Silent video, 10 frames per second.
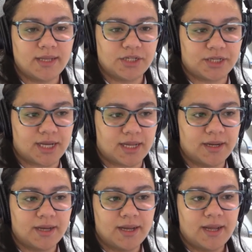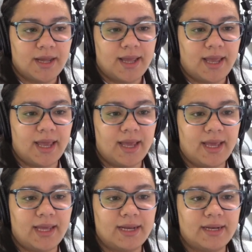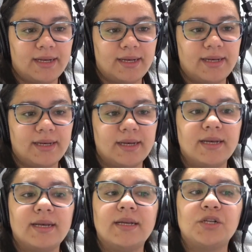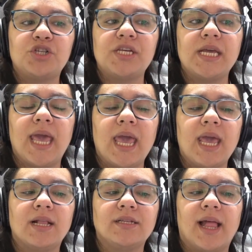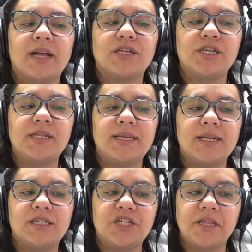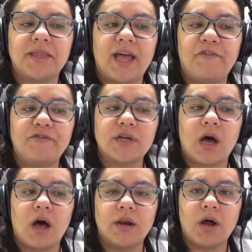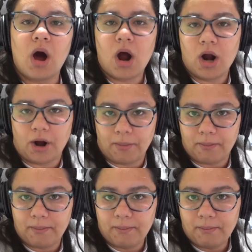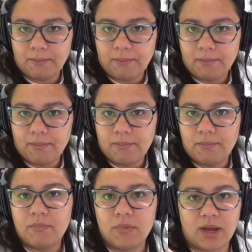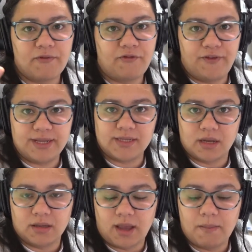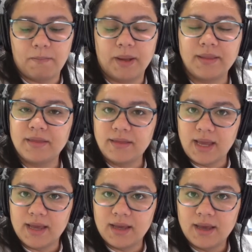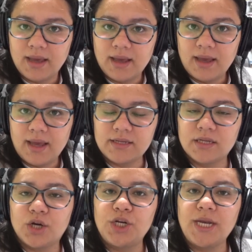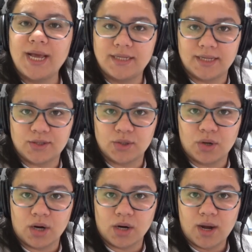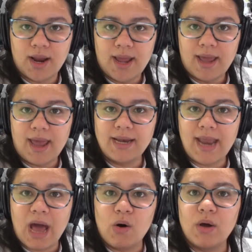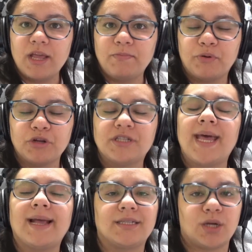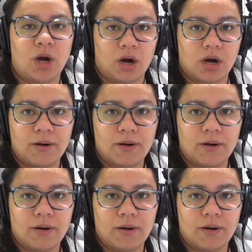it, and she came, like, she left unharmed. Physically, but the thing is connected to her, and now it protects her,